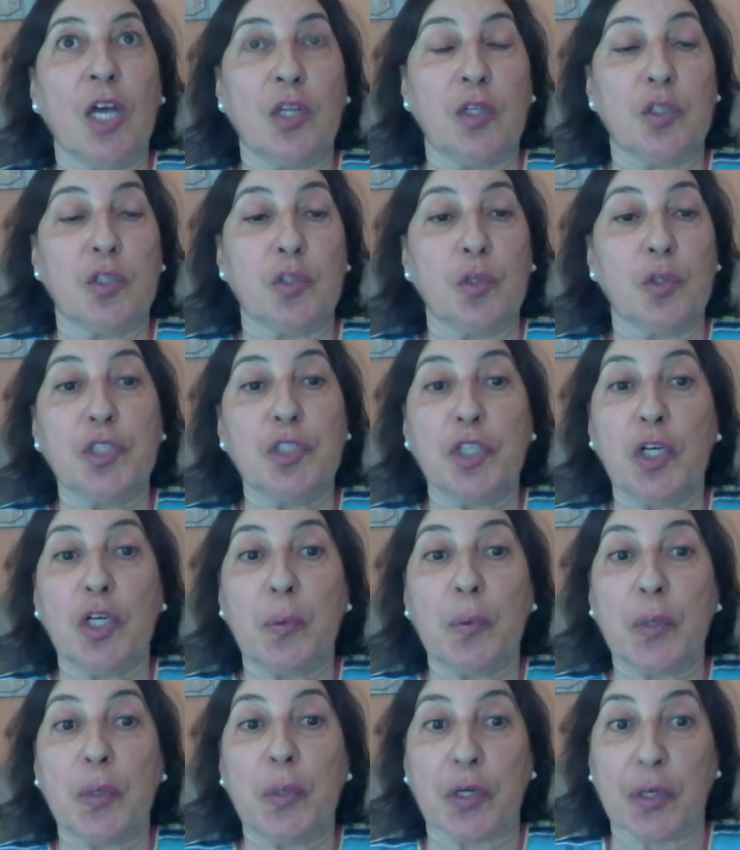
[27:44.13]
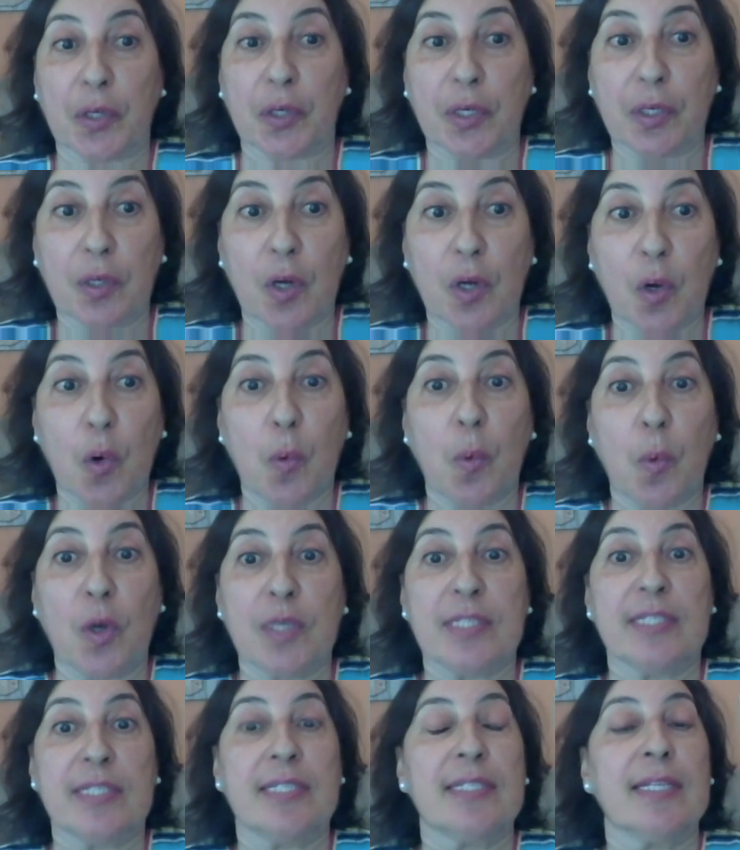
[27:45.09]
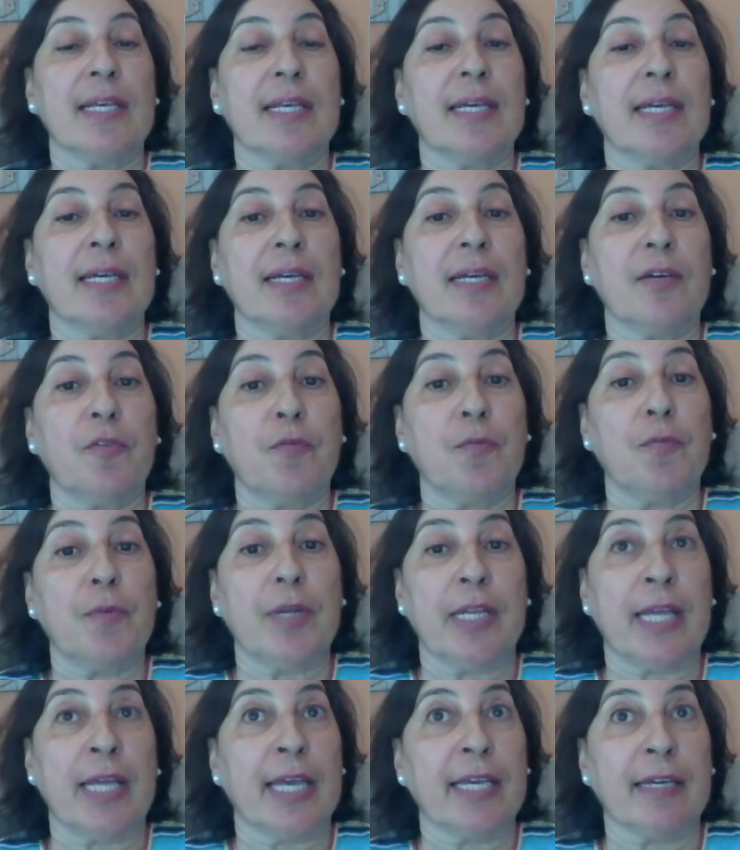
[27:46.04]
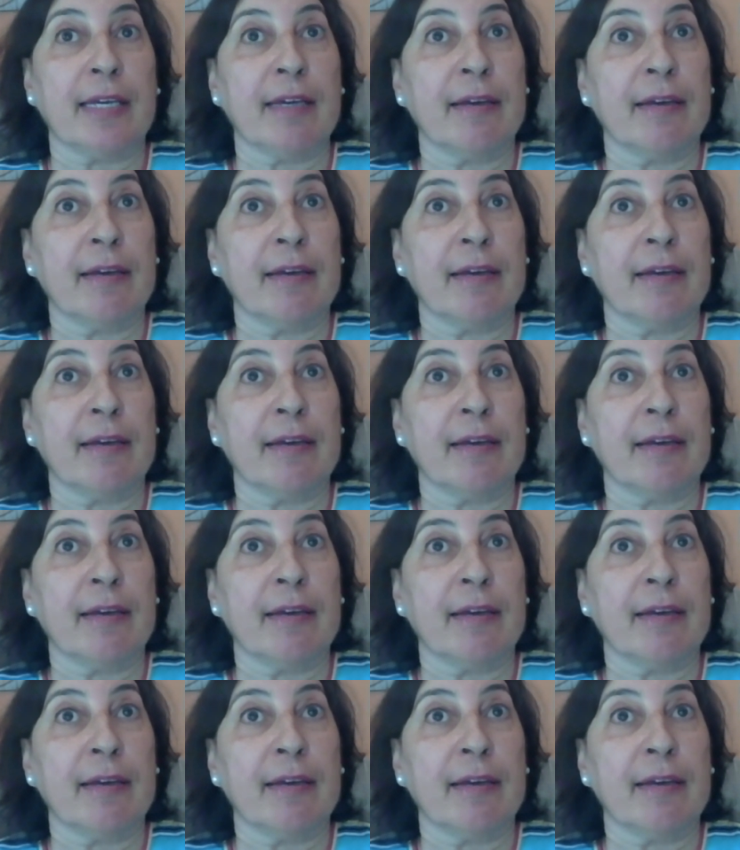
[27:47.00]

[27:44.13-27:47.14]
the social worker who was like